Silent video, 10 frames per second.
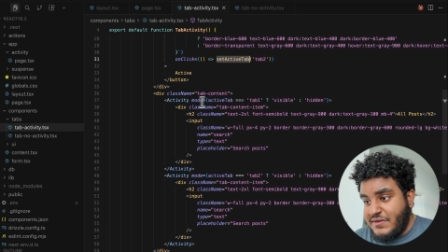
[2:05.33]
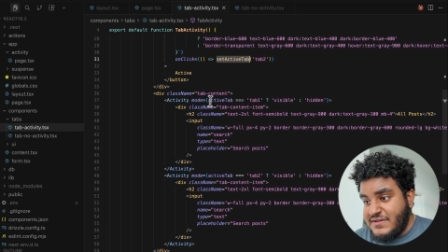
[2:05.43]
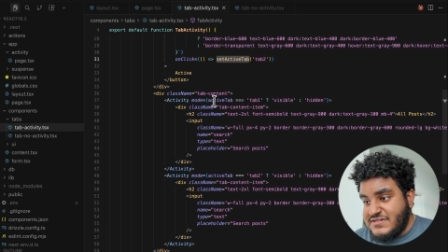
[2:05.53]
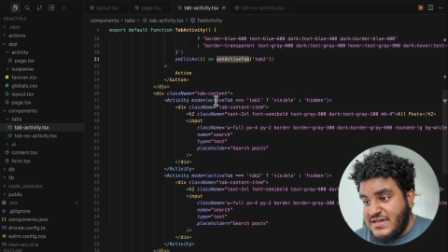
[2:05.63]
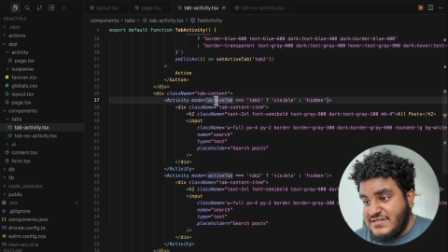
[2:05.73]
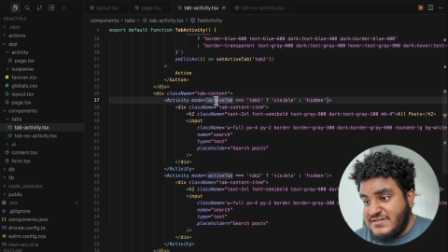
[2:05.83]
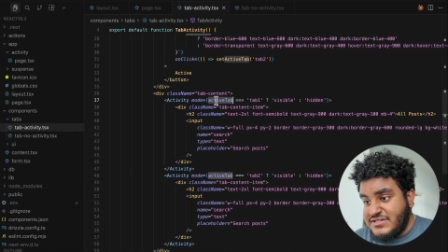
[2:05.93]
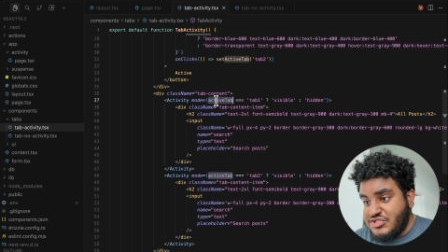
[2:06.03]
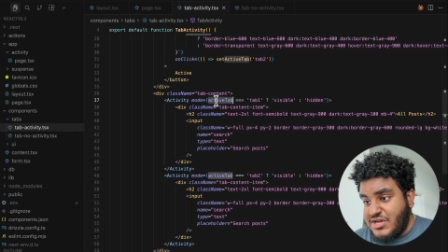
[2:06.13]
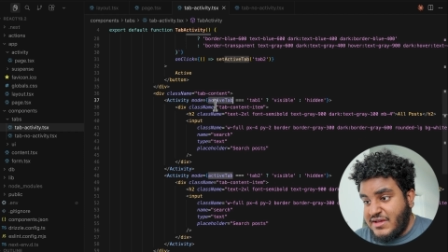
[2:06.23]
what this does is
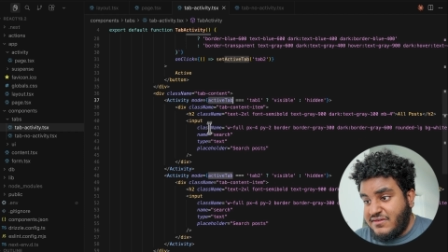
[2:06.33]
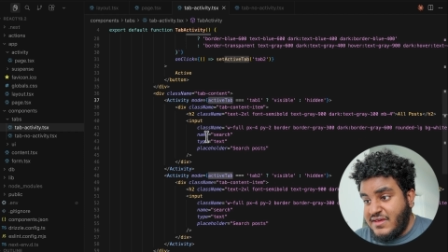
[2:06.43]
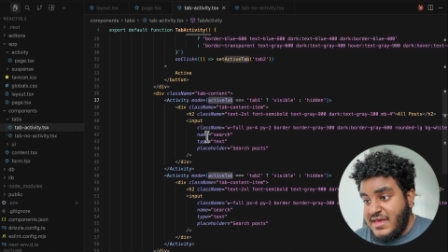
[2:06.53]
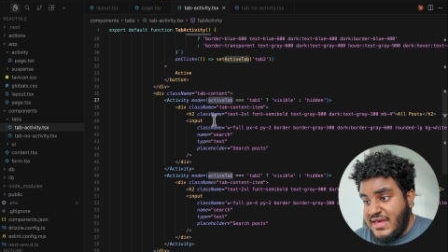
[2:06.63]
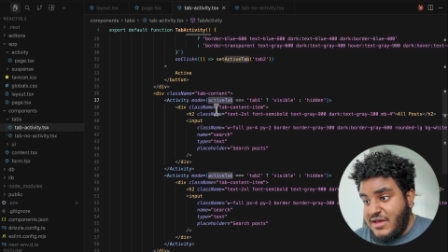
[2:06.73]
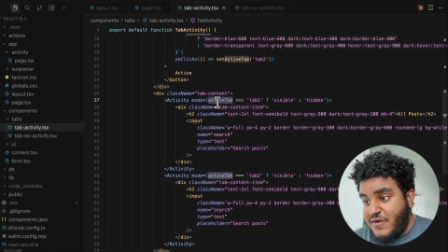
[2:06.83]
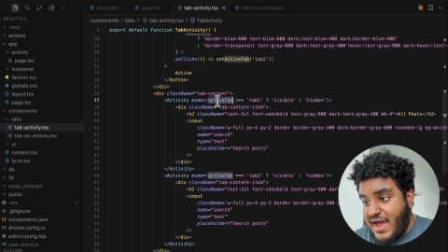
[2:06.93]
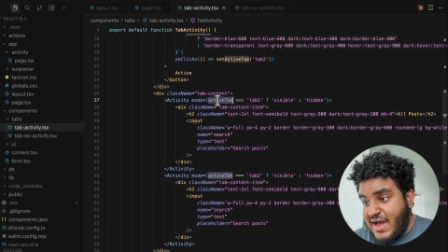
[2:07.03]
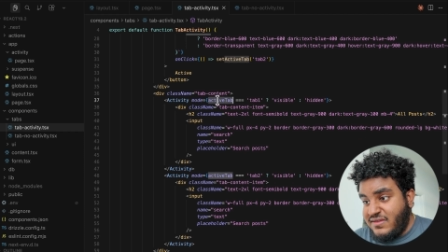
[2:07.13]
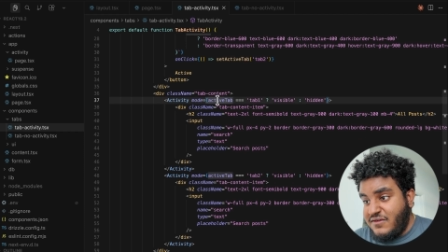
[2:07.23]
it checks if
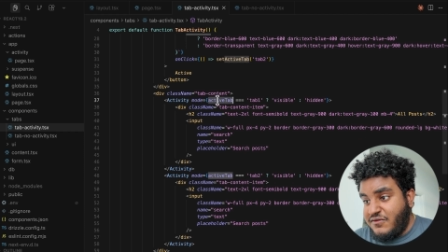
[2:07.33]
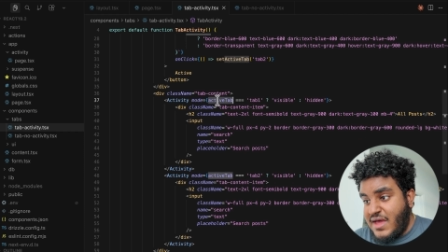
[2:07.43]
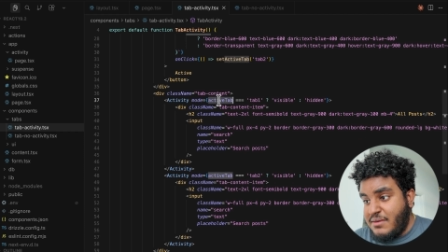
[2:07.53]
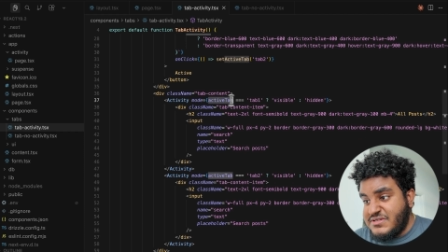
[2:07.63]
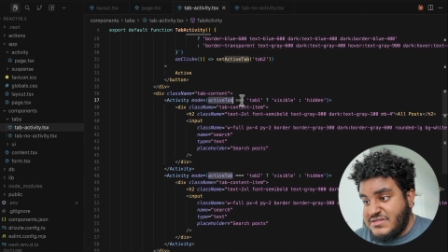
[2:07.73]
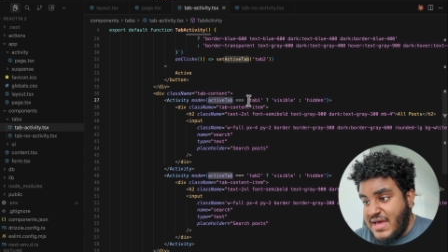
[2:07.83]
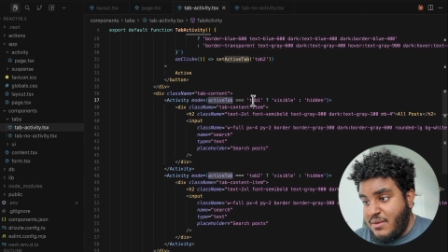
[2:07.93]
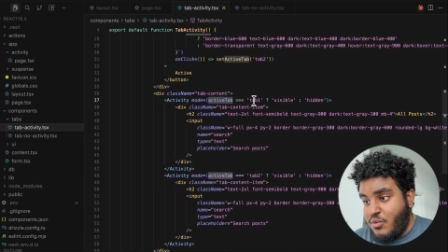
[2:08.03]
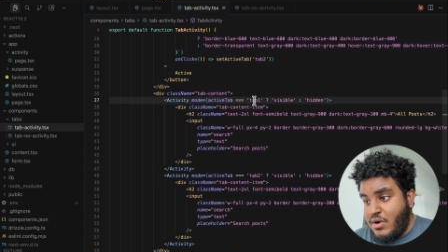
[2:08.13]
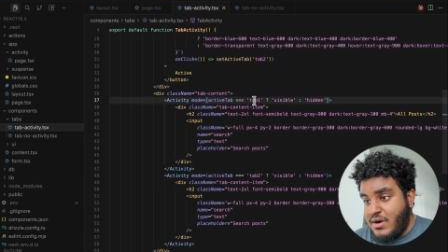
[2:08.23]
active tab is
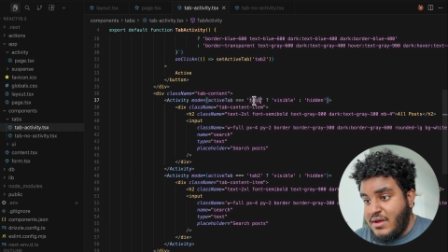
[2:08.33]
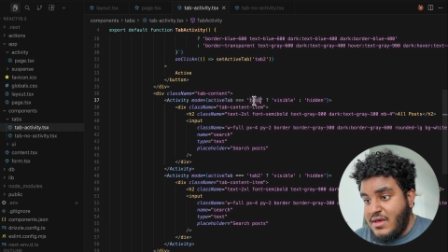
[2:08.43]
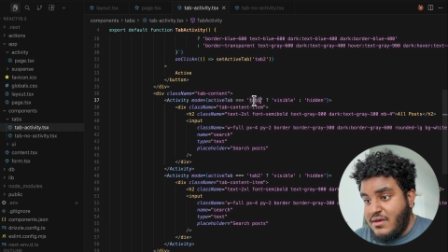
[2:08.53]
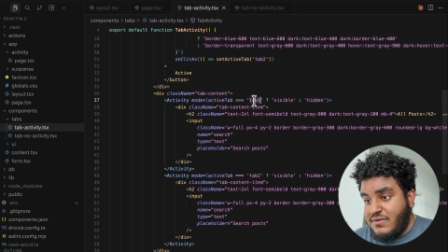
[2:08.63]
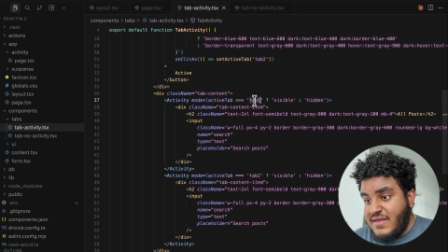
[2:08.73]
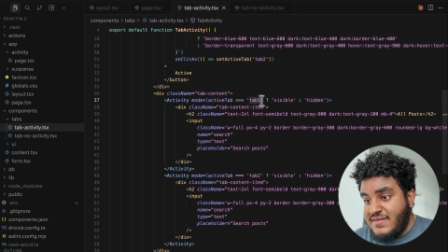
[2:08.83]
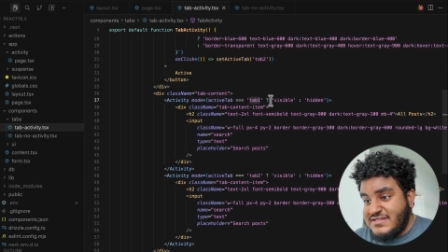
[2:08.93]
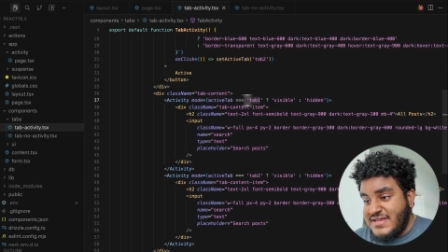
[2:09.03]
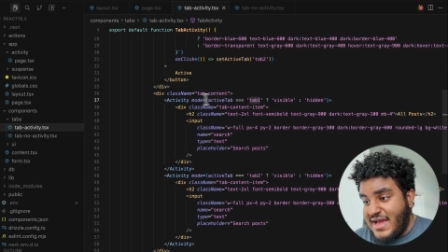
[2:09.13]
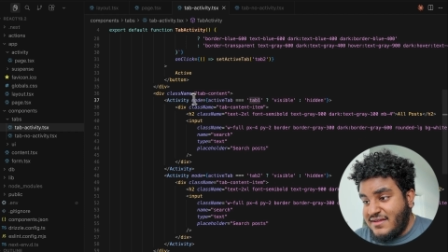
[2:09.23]
tab 1, then
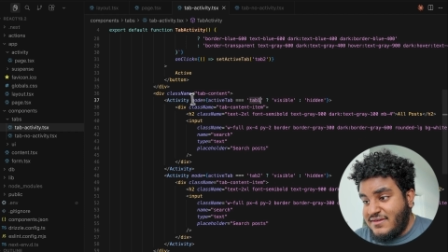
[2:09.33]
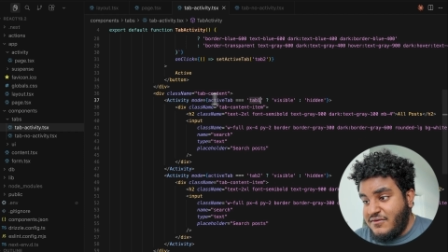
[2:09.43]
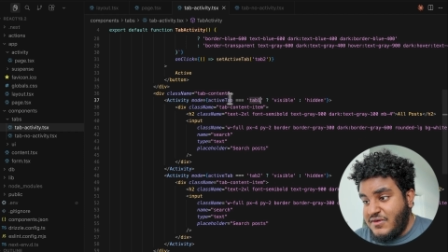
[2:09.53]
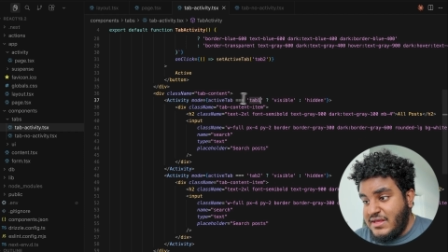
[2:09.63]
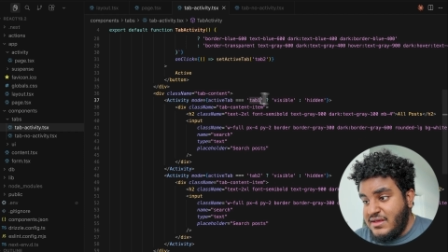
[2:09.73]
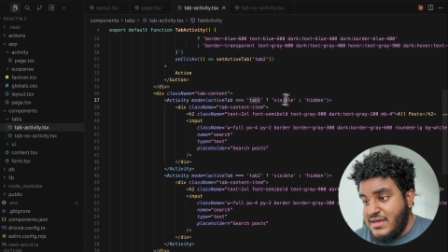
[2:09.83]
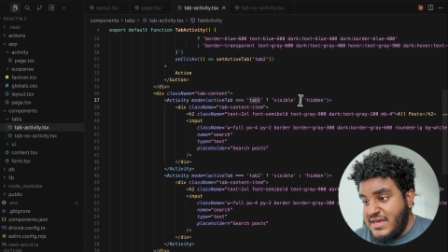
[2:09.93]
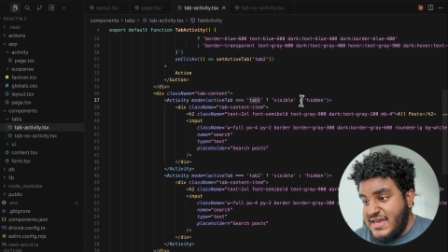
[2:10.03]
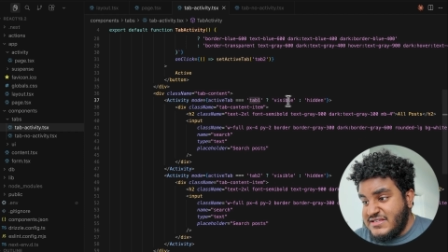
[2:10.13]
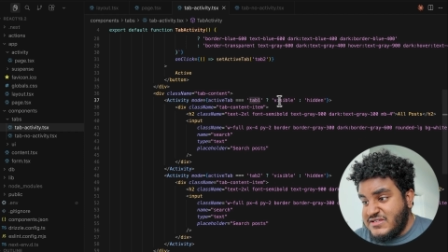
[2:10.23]
this activity
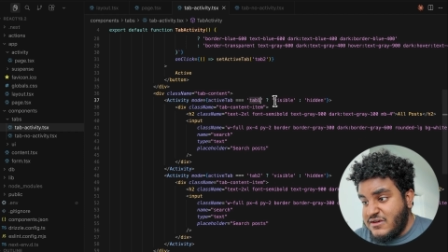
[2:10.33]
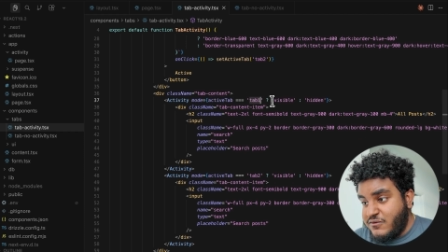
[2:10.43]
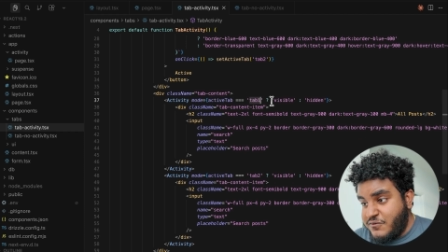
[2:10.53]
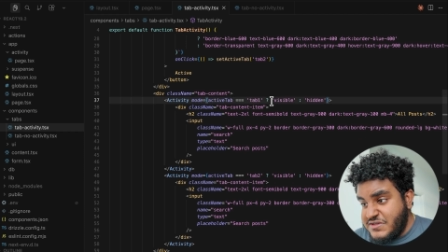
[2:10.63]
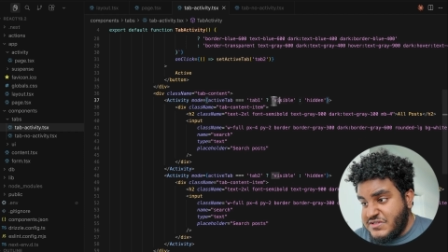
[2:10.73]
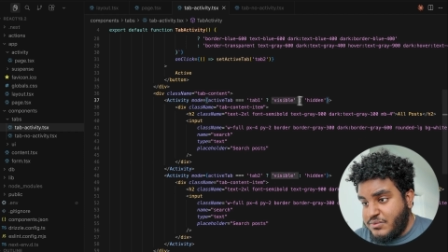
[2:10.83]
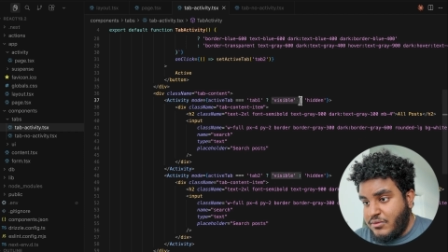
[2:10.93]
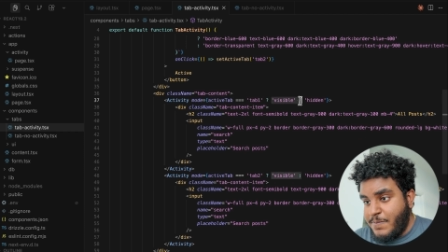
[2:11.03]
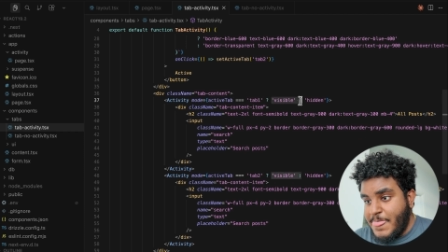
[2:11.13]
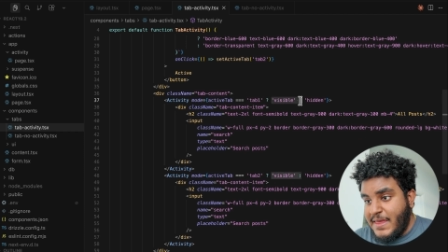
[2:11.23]
is
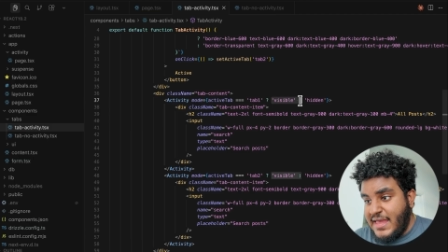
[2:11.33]
visible.